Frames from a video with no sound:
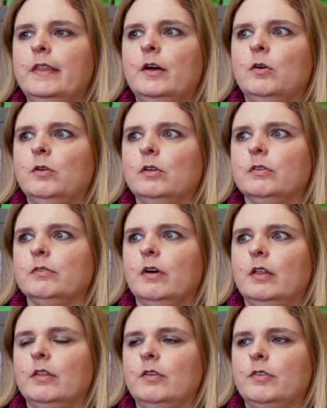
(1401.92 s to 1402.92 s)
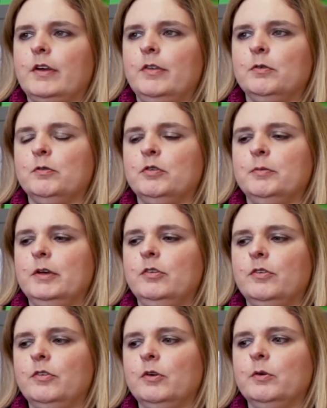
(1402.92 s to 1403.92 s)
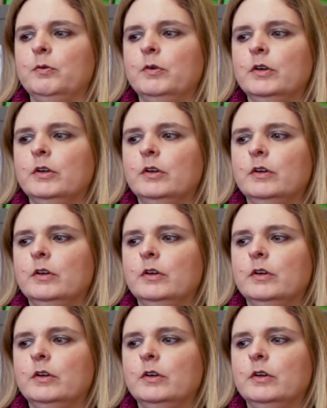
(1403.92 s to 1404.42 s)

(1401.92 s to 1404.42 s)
they hold all of these kinds of information. So